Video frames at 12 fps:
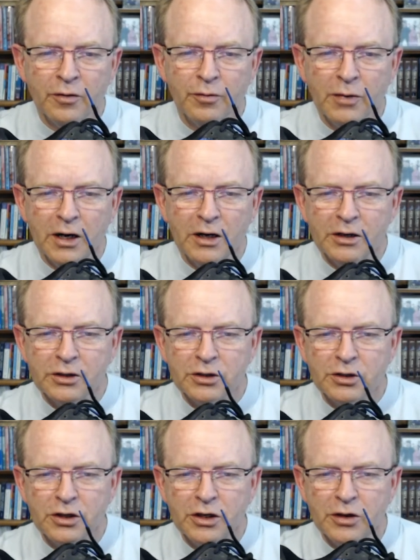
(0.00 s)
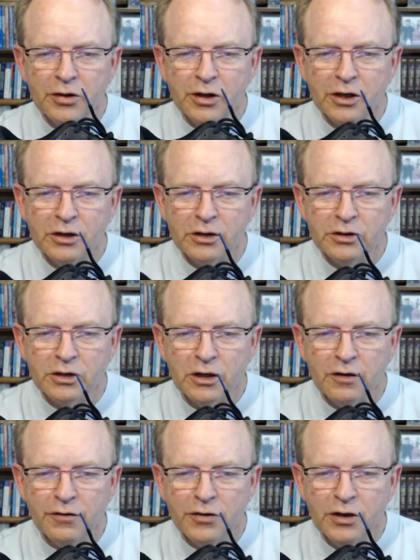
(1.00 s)
minus the thickness
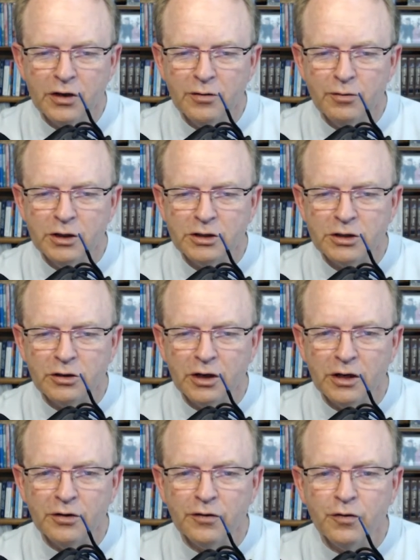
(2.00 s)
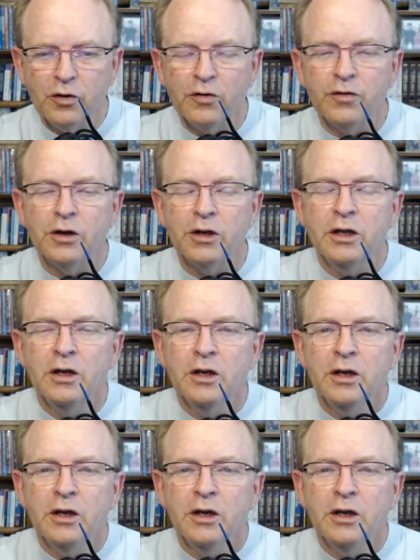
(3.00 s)
of the midsole at the forefoot.